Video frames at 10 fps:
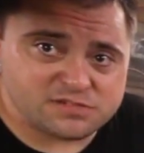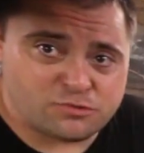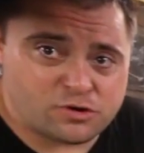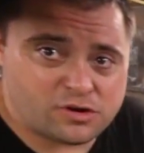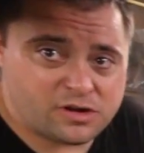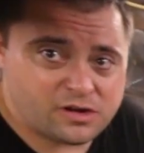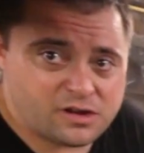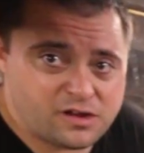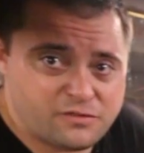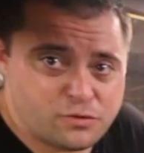is more
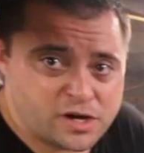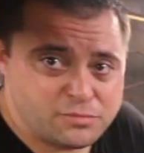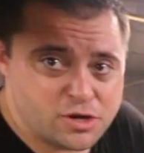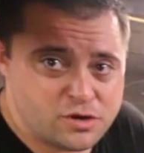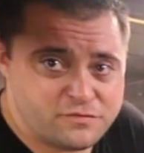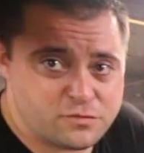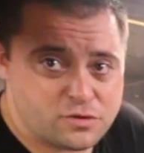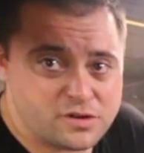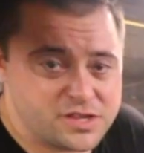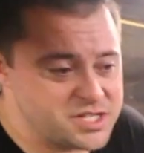of what I'm going
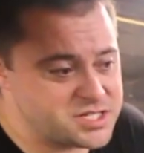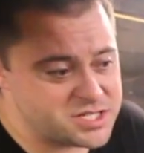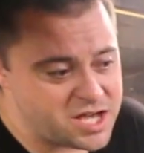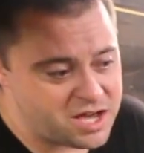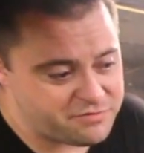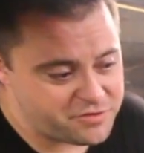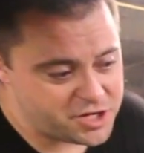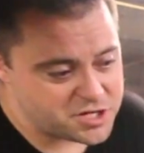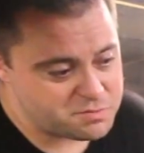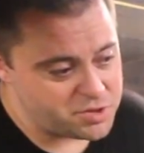for. This is not
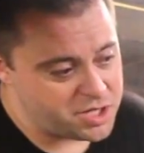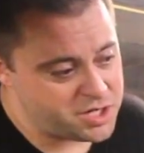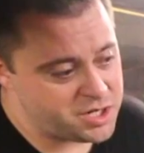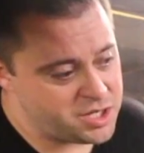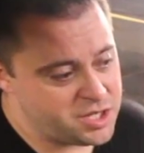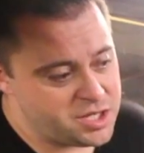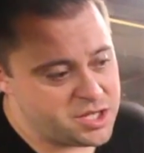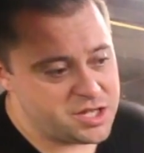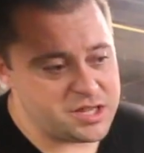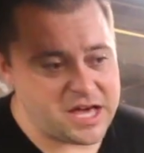finished, but
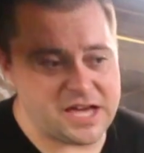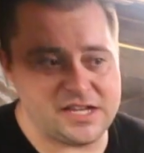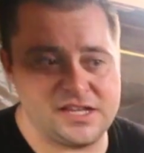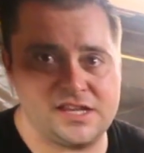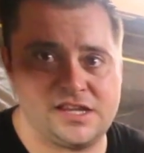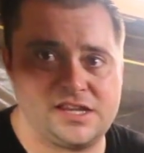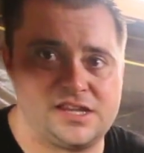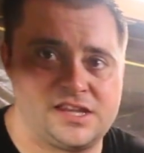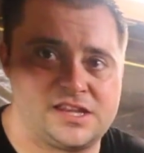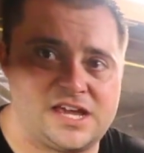that,
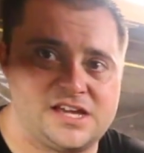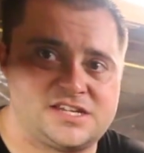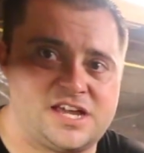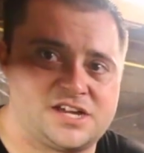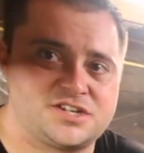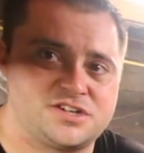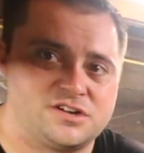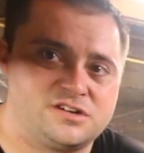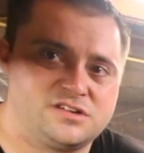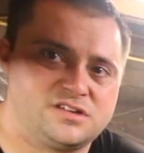that
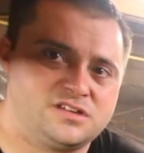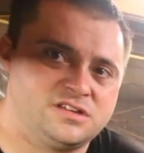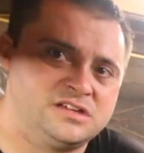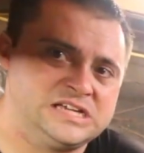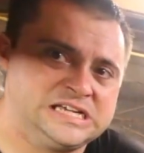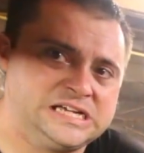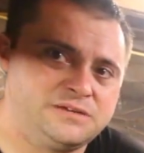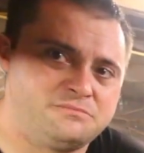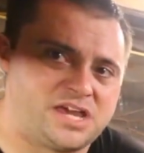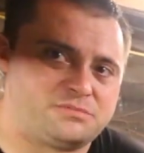texture,
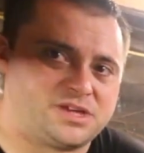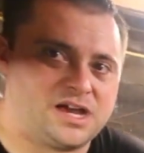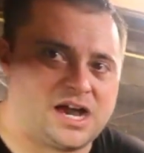maybe.